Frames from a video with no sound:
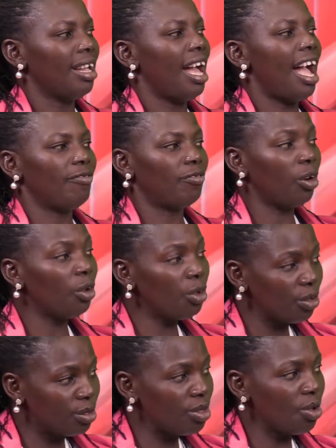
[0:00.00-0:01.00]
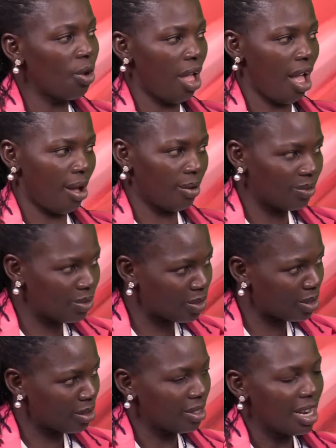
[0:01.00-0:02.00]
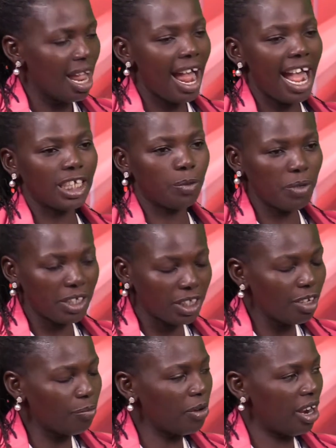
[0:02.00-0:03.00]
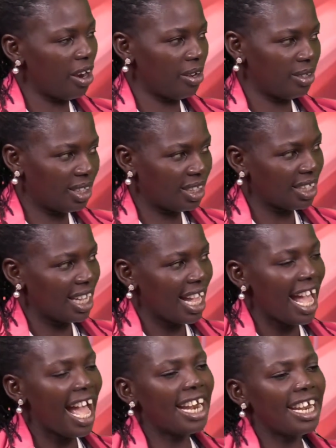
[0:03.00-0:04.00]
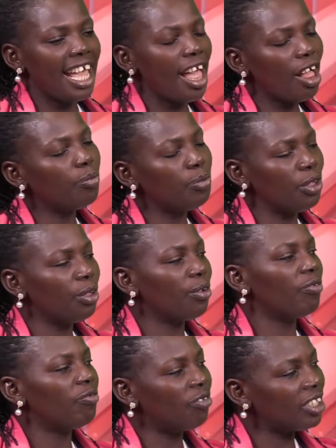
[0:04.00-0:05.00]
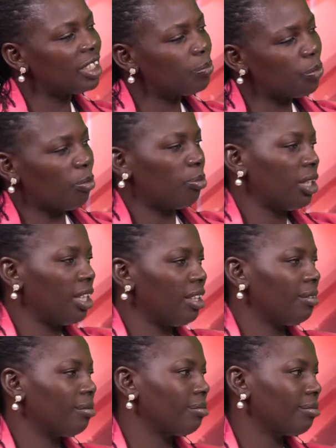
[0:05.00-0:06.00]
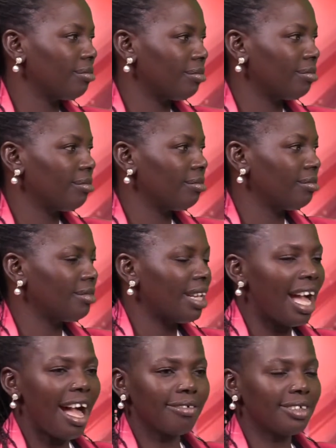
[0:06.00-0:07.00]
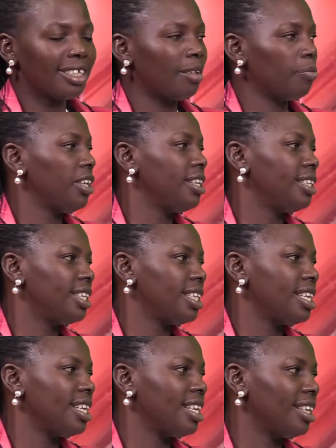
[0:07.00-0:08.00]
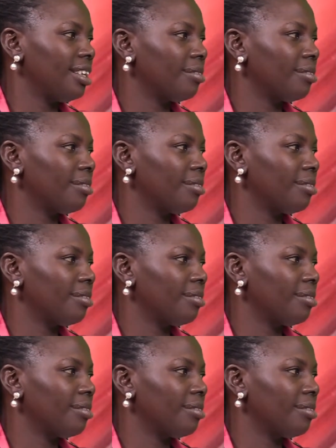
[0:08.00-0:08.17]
I follow you to your house. I speak to your parents and help you fit properly after the BEC.